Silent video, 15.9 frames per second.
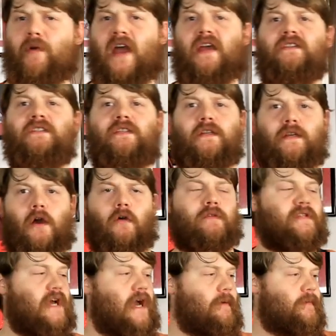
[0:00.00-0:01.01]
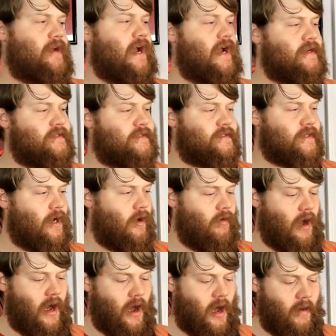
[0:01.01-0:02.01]
bass in no time, guys.
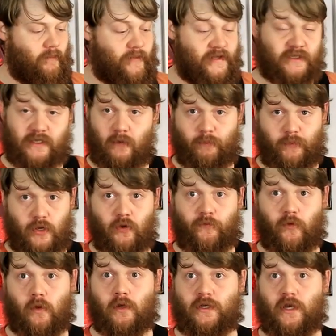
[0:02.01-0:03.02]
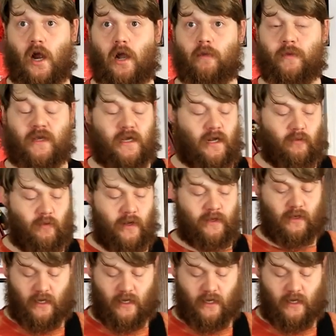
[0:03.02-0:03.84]
So um, this is a beautiful guitar to begin with.